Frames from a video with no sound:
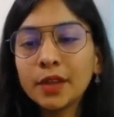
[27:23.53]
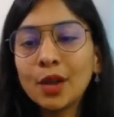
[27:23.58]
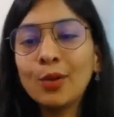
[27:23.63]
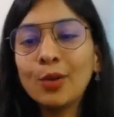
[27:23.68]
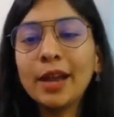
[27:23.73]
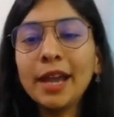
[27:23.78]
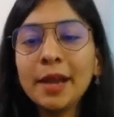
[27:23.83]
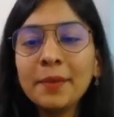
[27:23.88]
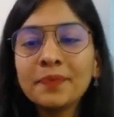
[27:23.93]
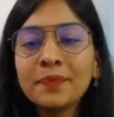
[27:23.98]

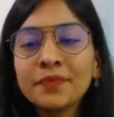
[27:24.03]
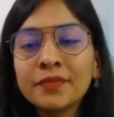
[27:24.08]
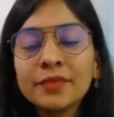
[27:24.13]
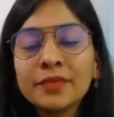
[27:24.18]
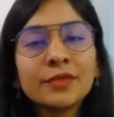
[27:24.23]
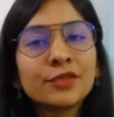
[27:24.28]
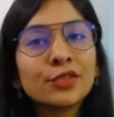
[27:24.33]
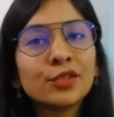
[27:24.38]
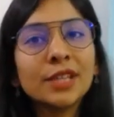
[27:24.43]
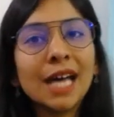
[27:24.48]
Okay.
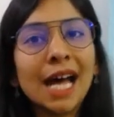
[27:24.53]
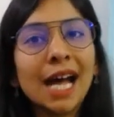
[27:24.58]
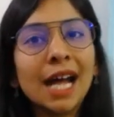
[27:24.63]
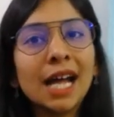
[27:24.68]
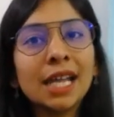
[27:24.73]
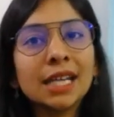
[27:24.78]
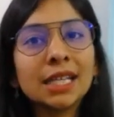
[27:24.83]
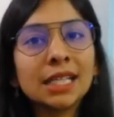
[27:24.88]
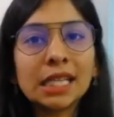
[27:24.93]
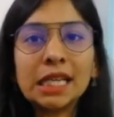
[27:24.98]
So
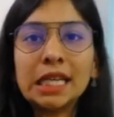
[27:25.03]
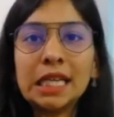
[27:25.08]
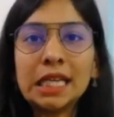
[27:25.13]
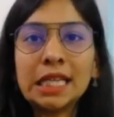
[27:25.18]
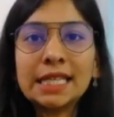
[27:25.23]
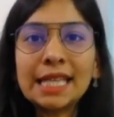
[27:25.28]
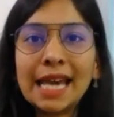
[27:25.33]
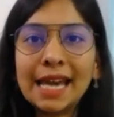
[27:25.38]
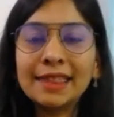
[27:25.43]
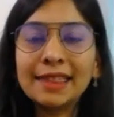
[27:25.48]
that
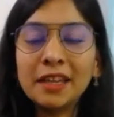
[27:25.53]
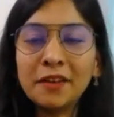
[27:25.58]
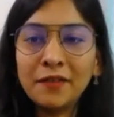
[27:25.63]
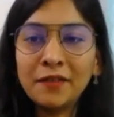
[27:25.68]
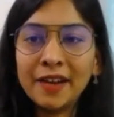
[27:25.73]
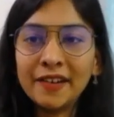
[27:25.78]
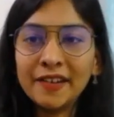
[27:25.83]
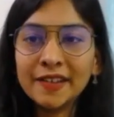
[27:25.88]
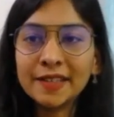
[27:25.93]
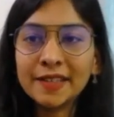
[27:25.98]
is I think
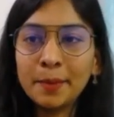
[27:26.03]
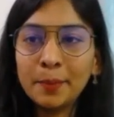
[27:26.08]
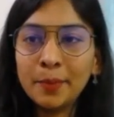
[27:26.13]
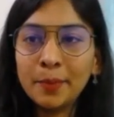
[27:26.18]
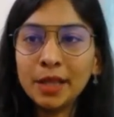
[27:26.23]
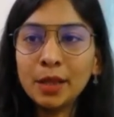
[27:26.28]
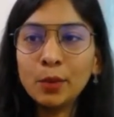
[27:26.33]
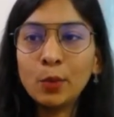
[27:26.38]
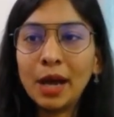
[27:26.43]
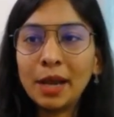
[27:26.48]
very
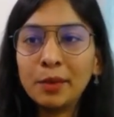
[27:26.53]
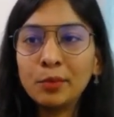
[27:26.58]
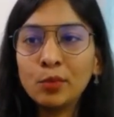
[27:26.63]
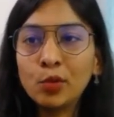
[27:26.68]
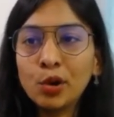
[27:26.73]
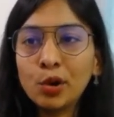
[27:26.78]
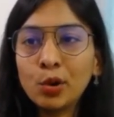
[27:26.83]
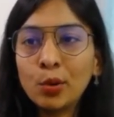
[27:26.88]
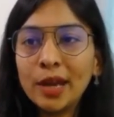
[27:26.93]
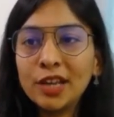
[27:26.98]
simple. One
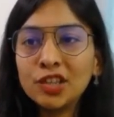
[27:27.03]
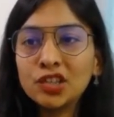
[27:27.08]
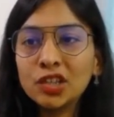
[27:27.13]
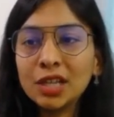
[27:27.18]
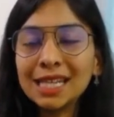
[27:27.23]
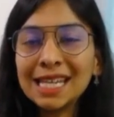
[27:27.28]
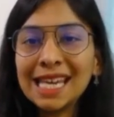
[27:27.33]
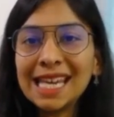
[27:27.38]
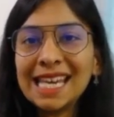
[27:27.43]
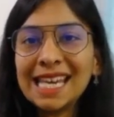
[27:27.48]
more
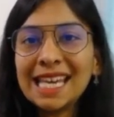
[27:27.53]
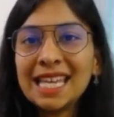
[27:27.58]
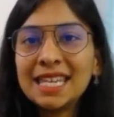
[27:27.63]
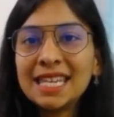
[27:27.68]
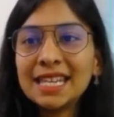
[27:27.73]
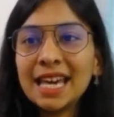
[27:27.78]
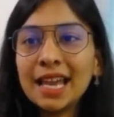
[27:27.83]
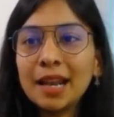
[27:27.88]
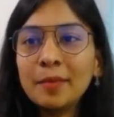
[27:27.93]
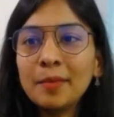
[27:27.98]
question.
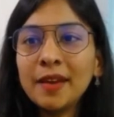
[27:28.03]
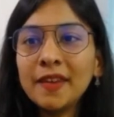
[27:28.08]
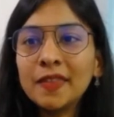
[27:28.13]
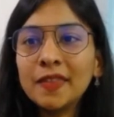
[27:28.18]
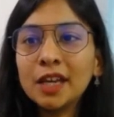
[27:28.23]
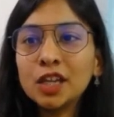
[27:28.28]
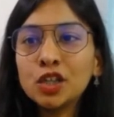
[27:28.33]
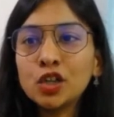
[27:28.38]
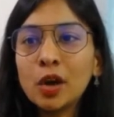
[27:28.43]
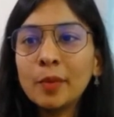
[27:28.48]
Tell me
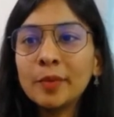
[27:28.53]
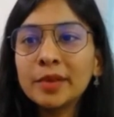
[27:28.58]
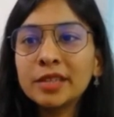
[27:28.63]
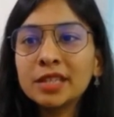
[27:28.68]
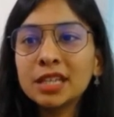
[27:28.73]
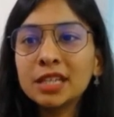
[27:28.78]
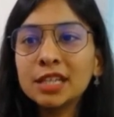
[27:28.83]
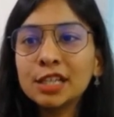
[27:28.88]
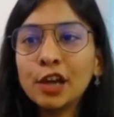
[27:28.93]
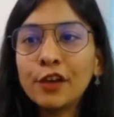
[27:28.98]
the
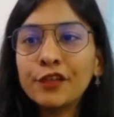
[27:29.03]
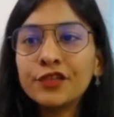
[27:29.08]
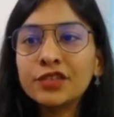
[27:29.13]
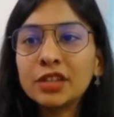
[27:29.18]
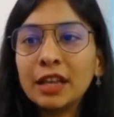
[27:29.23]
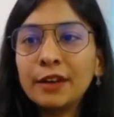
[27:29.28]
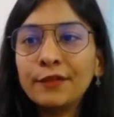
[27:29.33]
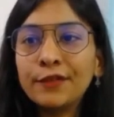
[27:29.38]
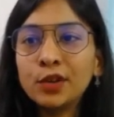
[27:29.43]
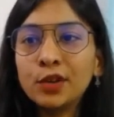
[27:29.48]
atomicity of
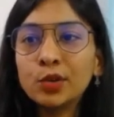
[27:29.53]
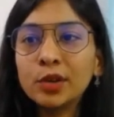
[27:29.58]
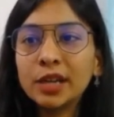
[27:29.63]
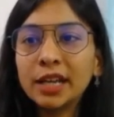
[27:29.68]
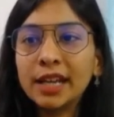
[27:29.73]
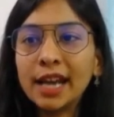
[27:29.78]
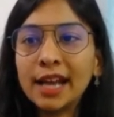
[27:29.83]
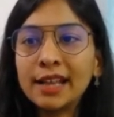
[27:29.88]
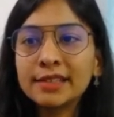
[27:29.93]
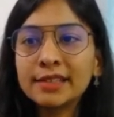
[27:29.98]

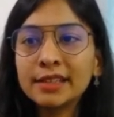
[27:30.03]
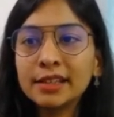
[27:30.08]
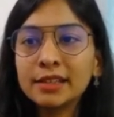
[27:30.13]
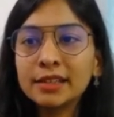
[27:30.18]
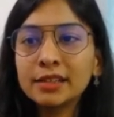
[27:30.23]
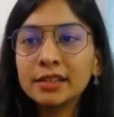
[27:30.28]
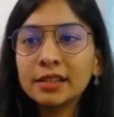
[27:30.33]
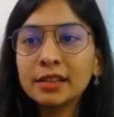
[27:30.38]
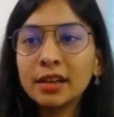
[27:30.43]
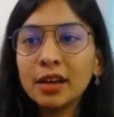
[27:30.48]
sulfuric
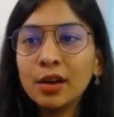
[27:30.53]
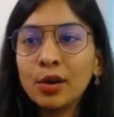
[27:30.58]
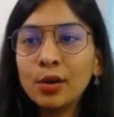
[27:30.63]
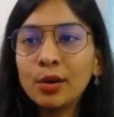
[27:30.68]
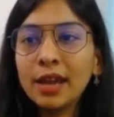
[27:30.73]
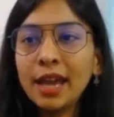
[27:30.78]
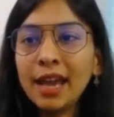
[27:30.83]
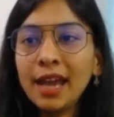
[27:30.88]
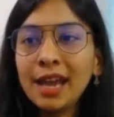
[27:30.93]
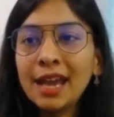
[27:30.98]
acid.
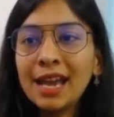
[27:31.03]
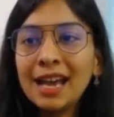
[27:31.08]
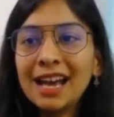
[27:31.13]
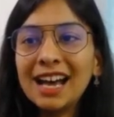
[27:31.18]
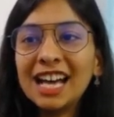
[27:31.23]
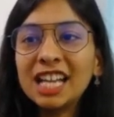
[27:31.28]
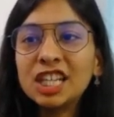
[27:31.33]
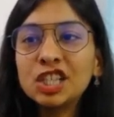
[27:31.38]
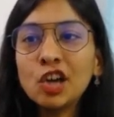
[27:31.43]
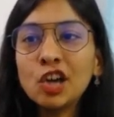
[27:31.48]
Okay.
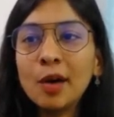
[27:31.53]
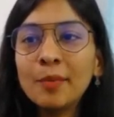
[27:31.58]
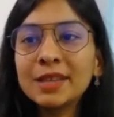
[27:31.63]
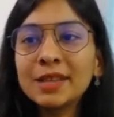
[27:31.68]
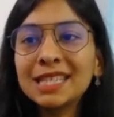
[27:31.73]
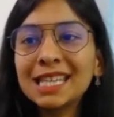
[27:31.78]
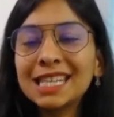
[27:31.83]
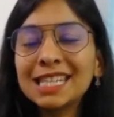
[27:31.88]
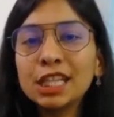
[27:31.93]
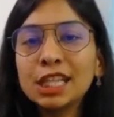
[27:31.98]

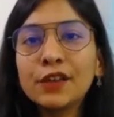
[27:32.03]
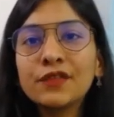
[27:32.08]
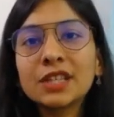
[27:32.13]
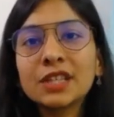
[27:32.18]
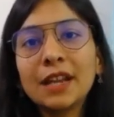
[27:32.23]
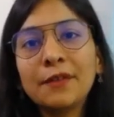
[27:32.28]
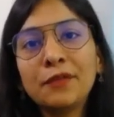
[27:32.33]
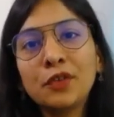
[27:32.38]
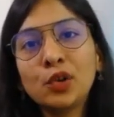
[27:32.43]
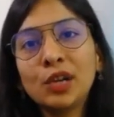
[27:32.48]
Atomicity of
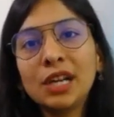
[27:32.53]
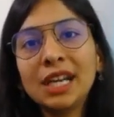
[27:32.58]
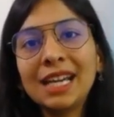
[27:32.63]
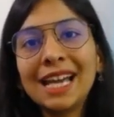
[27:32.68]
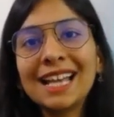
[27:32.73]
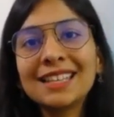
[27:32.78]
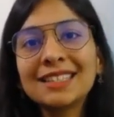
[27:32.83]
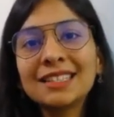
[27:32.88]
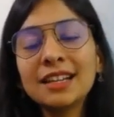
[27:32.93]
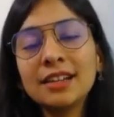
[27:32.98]
sulfuric
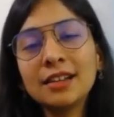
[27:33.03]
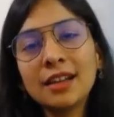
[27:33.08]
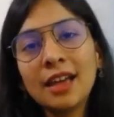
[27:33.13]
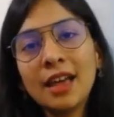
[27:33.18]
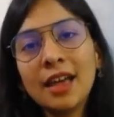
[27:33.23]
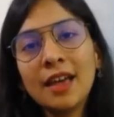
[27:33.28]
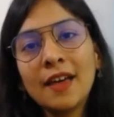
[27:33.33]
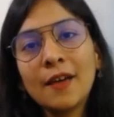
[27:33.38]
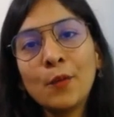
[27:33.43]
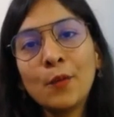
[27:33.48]
acid.
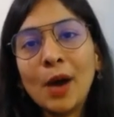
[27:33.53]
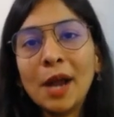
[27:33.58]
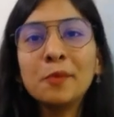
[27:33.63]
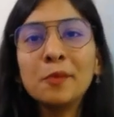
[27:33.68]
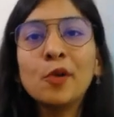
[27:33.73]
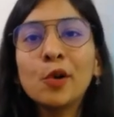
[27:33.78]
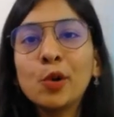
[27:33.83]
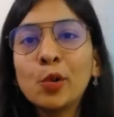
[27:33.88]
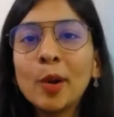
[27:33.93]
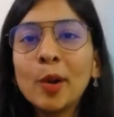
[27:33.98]
One
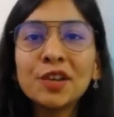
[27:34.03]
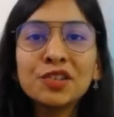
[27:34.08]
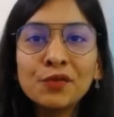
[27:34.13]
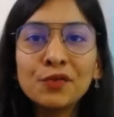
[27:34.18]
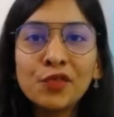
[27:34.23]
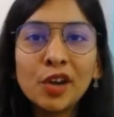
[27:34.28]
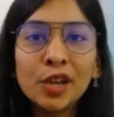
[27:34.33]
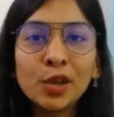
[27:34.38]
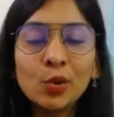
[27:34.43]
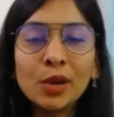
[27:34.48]
more
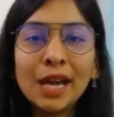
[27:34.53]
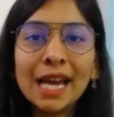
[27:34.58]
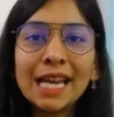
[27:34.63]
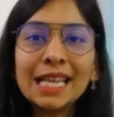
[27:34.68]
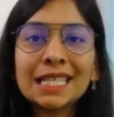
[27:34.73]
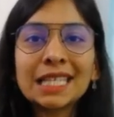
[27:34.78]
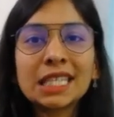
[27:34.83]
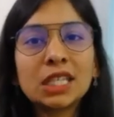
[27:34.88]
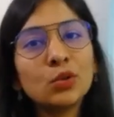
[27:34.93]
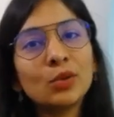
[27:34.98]
question for you
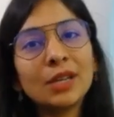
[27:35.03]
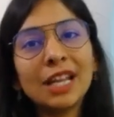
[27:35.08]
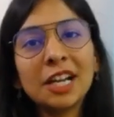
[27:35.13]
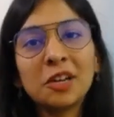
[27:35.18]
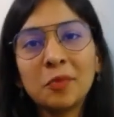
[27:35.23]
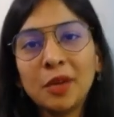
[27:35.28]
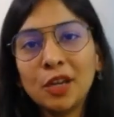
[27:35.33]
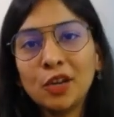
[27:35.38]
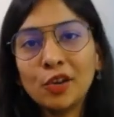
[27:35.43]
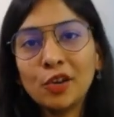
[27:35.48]
guys. Do
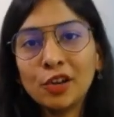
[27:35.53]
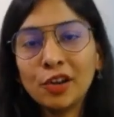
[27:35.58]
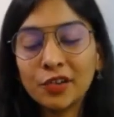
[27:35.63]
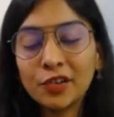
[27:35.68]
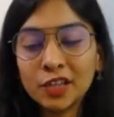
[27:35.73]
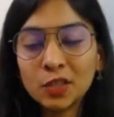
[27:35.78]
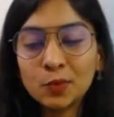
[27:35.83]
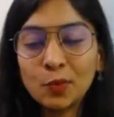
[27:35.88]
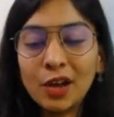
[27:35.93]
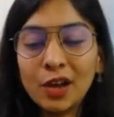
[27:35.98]
let me know your
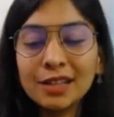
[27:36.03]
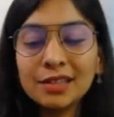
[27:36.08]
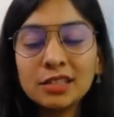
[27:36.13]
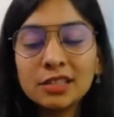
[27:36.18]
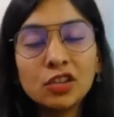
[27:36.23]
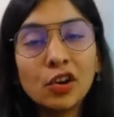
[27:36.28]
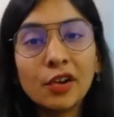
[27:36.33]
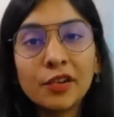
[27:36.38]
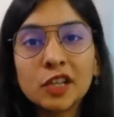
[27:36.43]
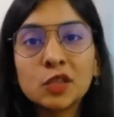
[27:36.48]
response.
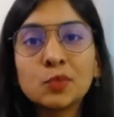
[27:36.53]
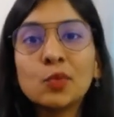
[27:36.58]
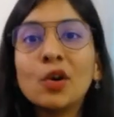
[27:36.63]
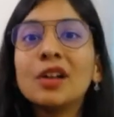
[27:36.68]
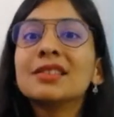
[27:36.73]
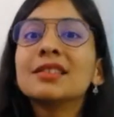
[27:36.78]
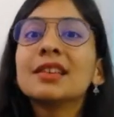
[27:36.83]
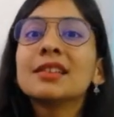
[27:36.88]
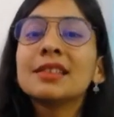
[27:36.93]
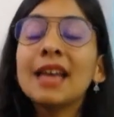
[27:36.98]
Your
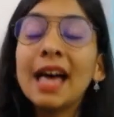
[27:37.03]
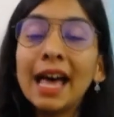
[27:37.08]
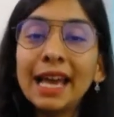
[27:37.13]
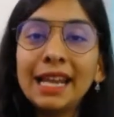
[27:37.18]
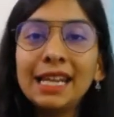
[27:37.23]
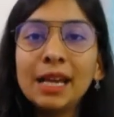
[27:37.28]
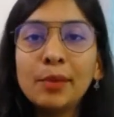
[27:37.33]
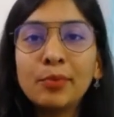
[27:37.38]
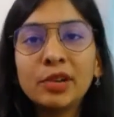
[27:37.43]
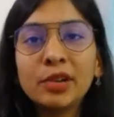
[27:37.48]
response is
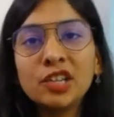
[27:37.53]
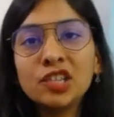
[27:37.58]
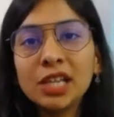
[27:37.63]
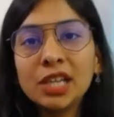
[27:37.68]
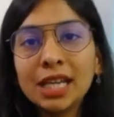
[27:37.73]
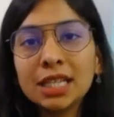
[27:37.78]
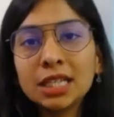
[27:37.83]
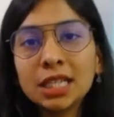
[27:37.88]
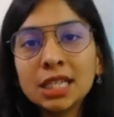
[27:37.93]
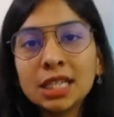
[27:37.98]
highly
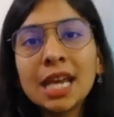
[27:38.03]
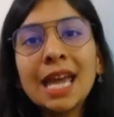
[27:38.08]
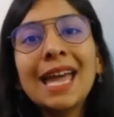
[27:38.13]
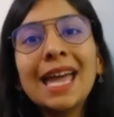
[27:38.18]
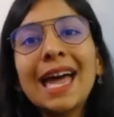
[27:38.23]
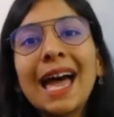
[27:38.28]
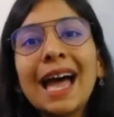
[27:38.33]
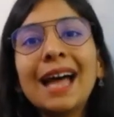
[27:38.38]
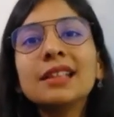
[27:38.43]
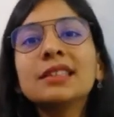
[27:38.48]
appreciated
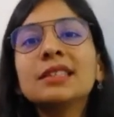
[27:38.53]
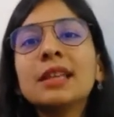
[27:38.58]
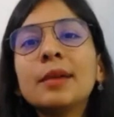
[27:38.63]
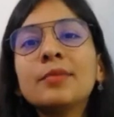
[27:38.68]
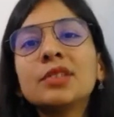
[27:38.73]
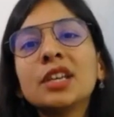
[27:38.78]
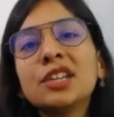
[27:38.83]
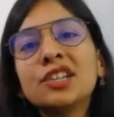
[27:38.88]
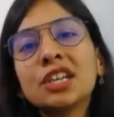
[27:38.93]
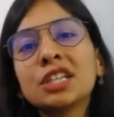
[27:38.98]
and
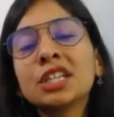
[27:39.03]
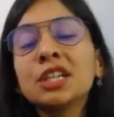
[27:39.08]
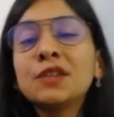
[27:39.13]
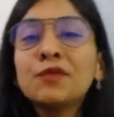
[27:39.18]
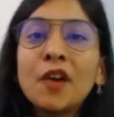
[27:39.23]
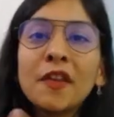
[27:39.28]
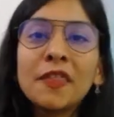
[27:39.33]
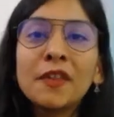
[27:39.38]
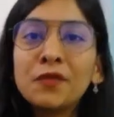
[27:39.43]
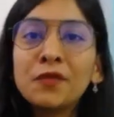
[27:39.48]
some suggestion
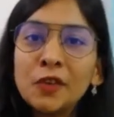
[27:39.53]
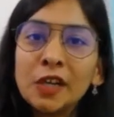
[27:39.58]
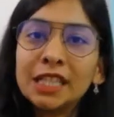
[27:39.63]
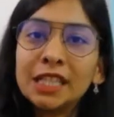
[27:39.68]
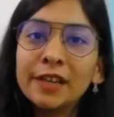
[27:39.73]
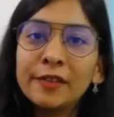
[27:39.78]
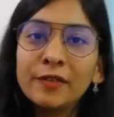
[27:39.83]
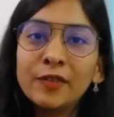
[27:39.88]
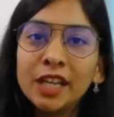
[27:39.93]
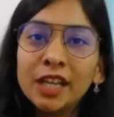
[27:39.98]
for the
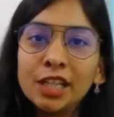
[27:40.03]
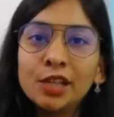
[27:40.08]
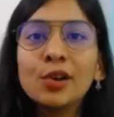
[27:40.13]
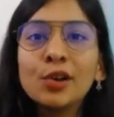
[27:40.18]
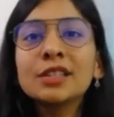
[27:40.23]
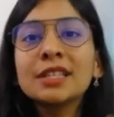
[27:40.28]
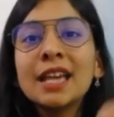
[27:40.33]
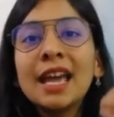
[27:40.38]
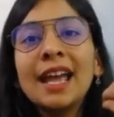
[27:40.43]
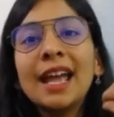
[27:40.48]
further
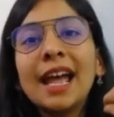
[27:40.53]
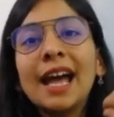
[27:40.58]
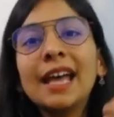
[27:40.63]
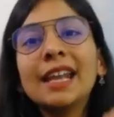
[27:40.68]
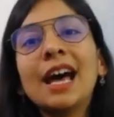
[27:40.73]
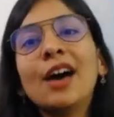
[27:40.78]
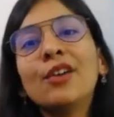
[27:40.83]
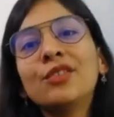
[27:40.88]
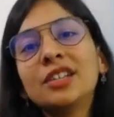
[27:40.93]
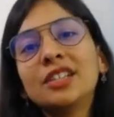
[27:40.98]
videos
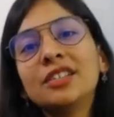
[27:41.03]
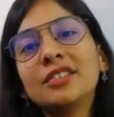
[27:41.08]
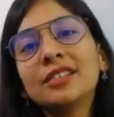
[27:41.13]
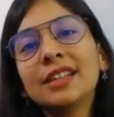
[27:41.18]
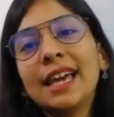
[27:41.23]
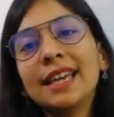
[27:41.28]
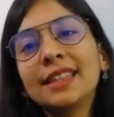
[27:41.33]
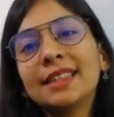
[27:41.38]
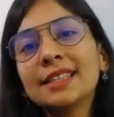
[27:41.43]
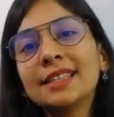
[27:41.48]
and how did you
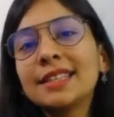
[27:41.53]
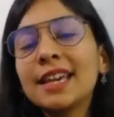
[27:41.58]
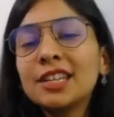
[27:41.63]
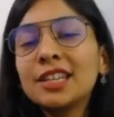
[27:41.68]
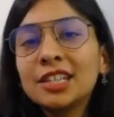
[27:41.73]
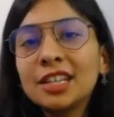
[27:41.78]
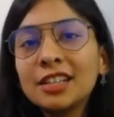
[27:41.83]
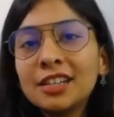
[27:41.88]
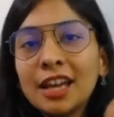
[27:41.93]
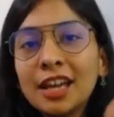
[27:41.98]
like the
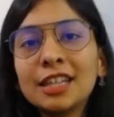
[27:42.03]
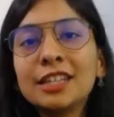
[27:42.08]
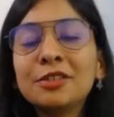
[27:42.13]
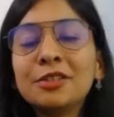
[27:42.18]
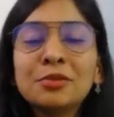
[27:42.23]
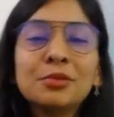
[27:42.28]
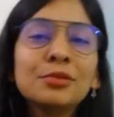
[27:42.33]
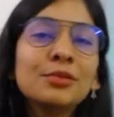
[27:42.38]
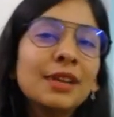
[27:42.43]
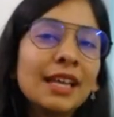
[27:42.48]
session?
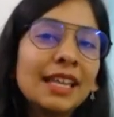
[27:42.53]
Do